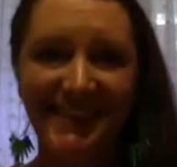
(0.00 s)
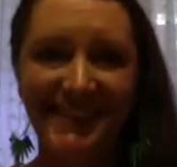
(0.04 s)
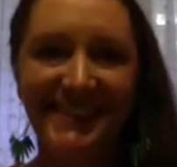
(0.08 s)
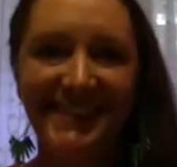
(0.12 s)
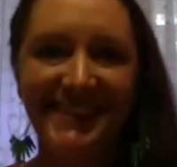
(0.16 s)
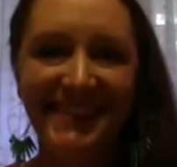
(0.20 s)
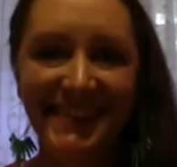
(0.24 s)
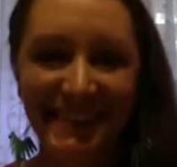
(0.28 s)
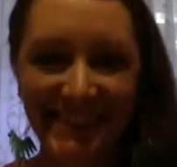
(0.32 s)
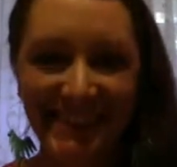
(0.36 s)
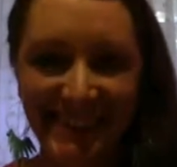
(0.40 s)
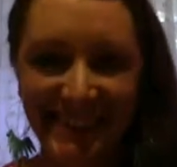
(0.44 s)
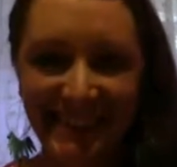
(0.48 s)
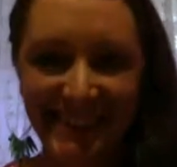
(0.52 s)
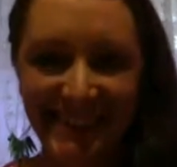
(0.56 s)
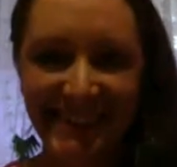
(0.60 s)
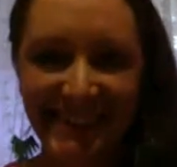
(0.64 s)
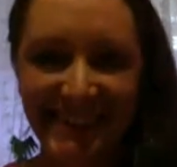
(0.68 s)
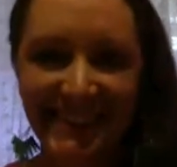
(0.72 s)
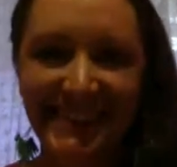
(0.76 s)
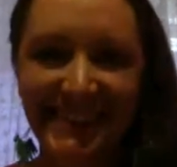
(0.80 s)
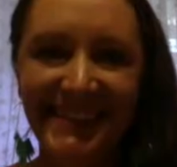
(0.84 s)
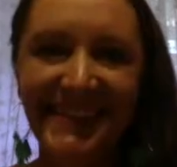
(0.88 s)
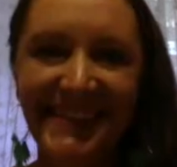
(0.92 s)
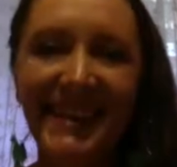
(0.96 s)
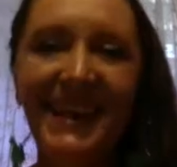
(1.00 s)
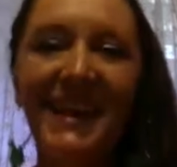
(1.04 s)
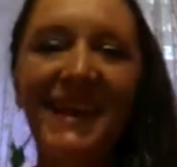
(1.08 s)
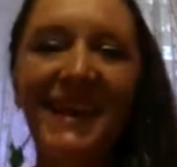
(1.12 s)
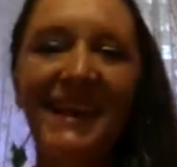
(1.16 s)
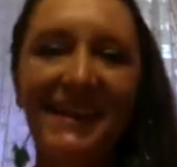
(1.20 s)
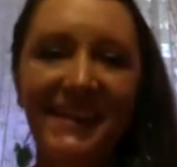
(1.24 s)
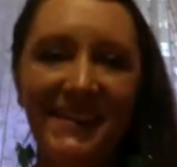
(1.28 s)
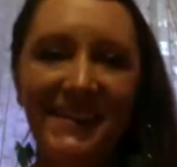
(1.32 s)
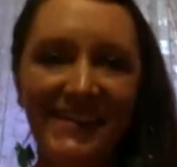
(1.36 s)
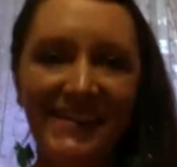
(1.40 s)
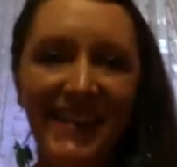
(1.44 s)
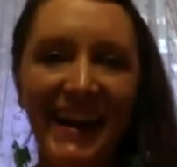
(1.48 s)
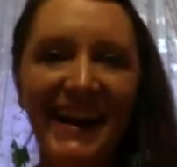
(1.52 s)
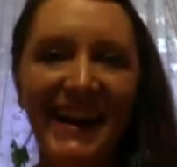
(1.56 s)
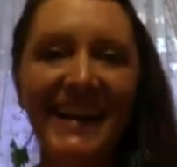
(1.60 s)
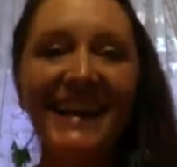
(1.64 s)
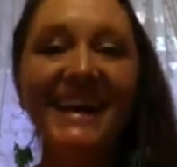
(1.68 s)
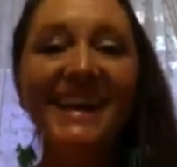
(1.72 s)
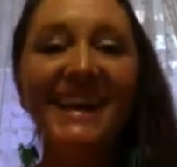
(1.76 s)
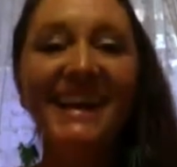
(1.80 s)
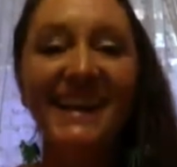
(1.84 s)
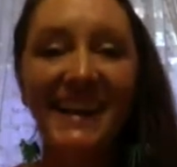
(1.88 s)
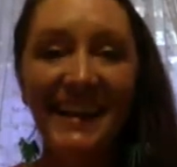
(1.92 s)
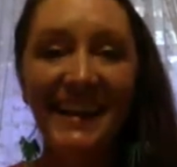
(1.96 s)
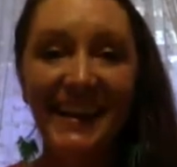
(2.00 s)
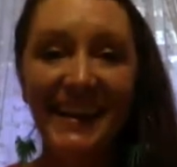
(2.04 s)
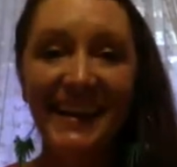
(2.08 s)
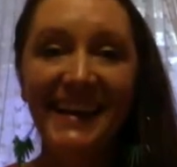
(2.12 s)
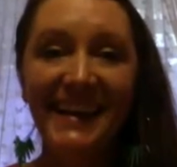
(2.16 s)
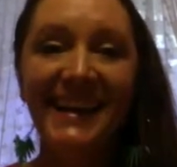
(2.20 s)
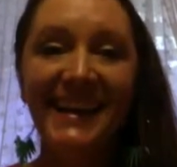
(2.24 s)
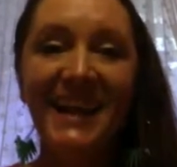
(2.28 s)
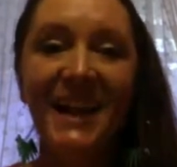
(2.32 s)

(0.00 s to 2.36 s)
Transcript: Right. And what you're talking about is